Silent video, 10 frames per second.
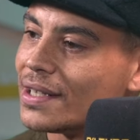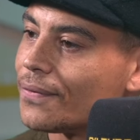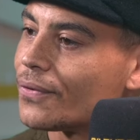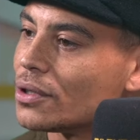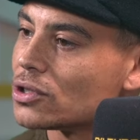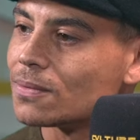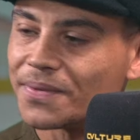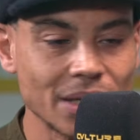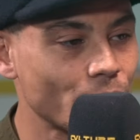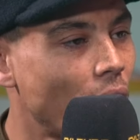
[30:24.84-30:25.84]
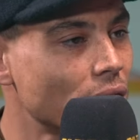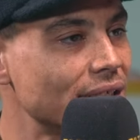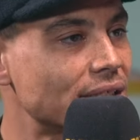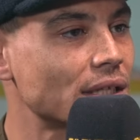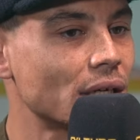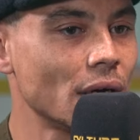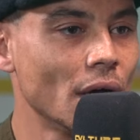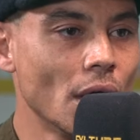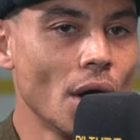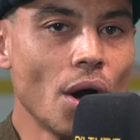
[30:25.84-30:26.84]
different, something that we all need to
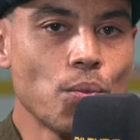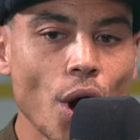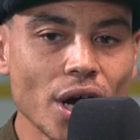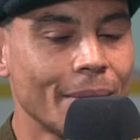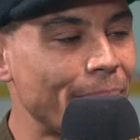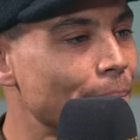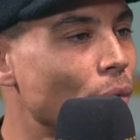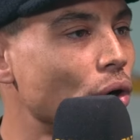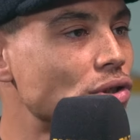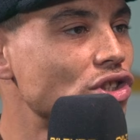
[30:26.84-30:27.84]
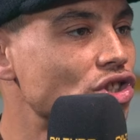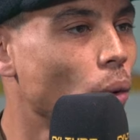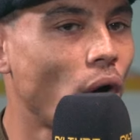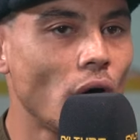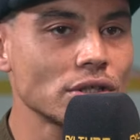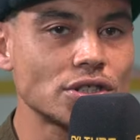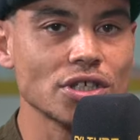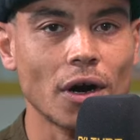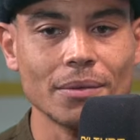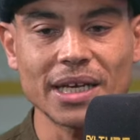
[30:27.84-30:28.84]
work a bit more towards, do you
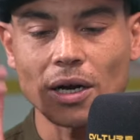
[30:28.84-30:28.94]
know what I mean?